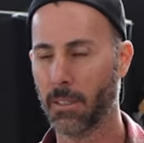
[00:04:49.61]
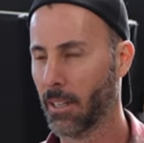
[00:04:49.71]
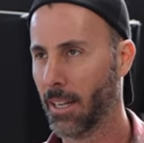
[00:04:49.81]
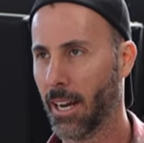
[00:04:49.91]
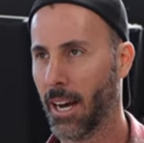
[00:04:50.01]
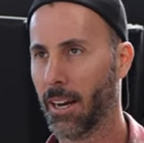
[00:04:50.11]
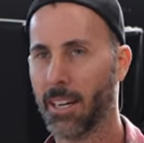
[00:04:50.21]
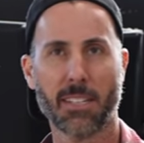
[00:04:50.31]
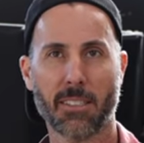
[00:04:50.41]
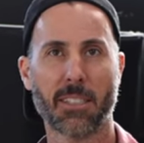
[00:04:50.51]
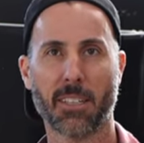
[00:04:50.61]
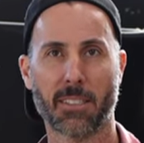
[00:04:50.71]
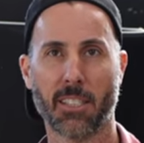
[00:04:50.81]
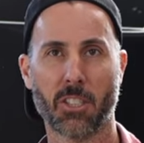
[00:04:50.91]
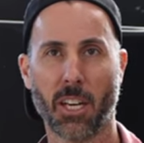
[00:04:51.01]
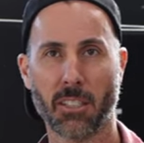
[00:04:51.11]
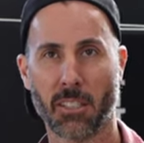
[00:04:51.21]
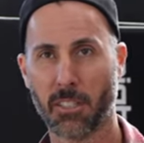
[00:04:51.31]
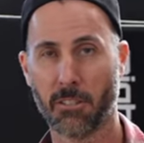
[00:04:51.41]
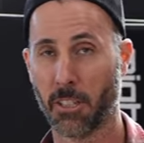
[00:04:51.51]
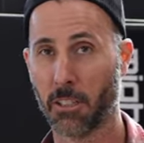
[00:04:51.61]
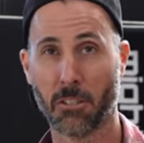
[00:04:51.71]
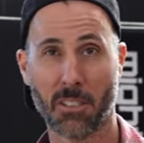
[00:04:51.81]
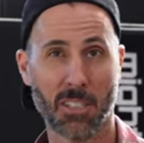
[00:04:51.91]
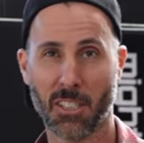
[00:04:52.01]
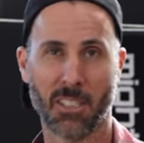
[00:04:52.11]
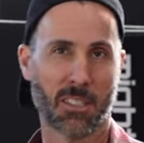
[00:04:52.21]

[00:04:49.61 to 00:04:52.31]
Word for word: It actually doesn't need changing. It's in really good condition.